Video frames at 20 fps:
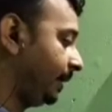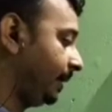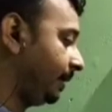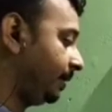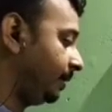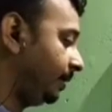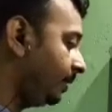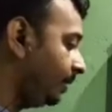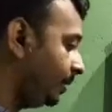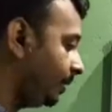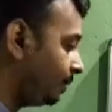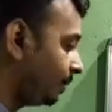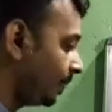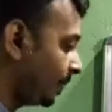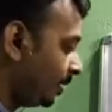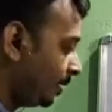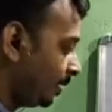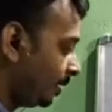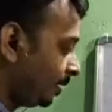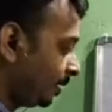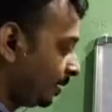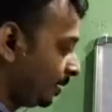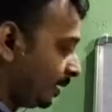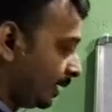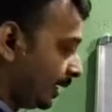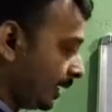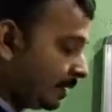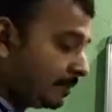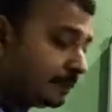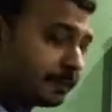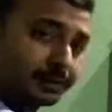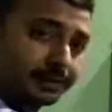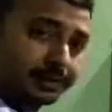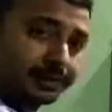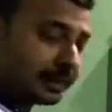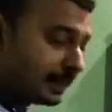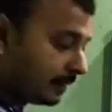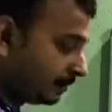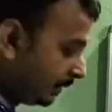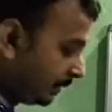here. I have
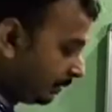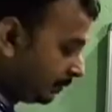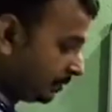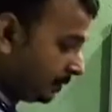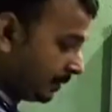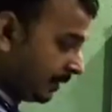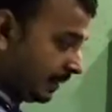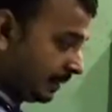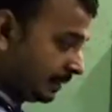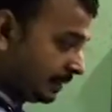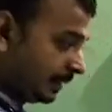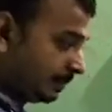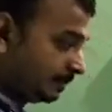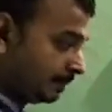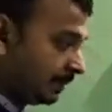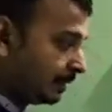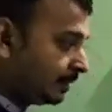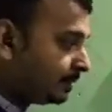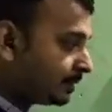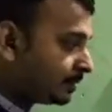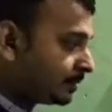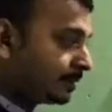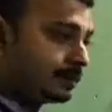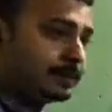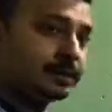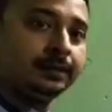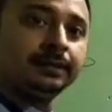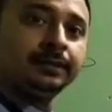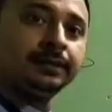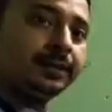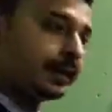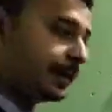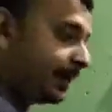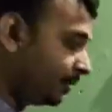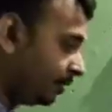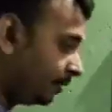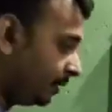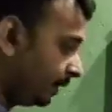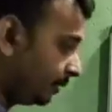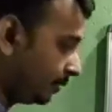already given you 3 examples.
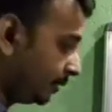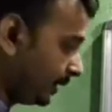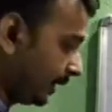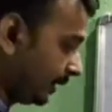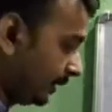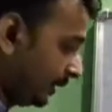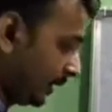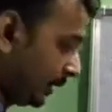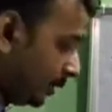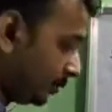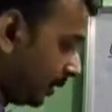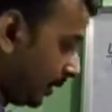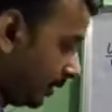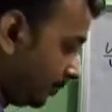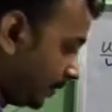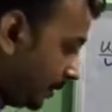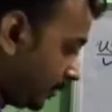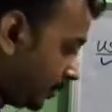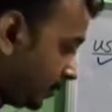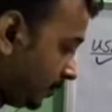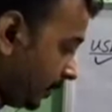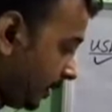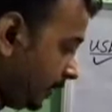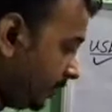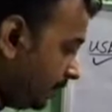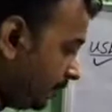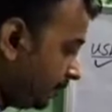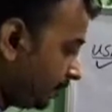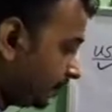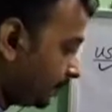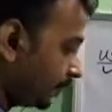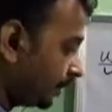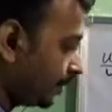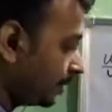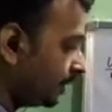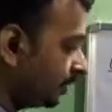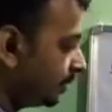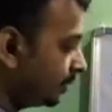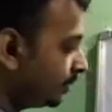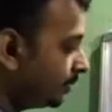Now you take this one. First one,
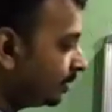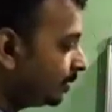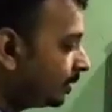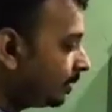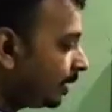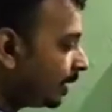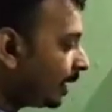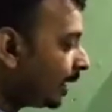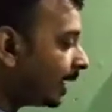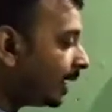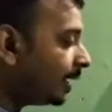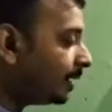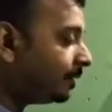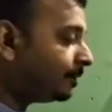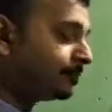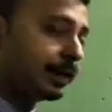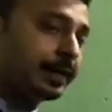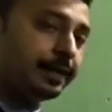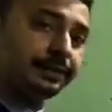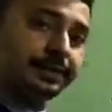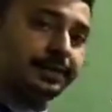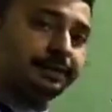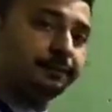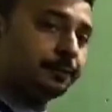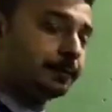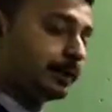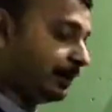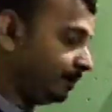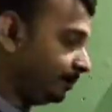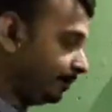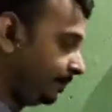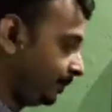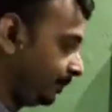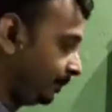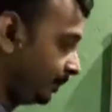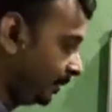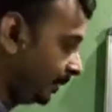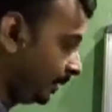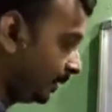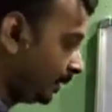I write a poem.
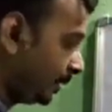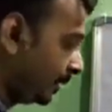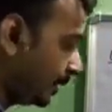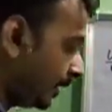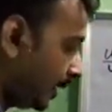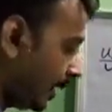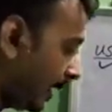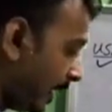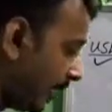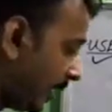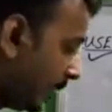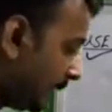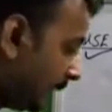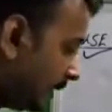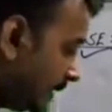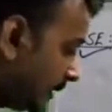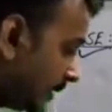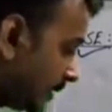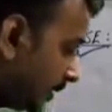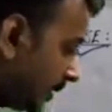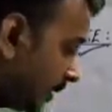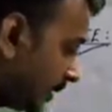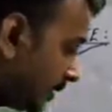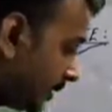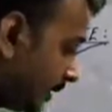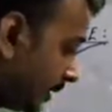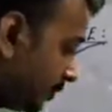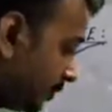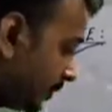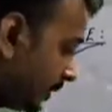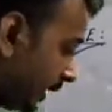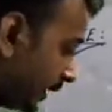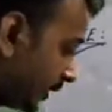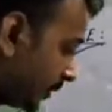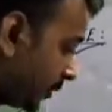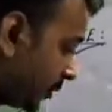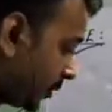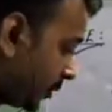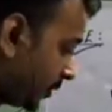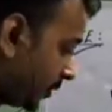I is the
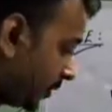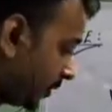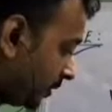subject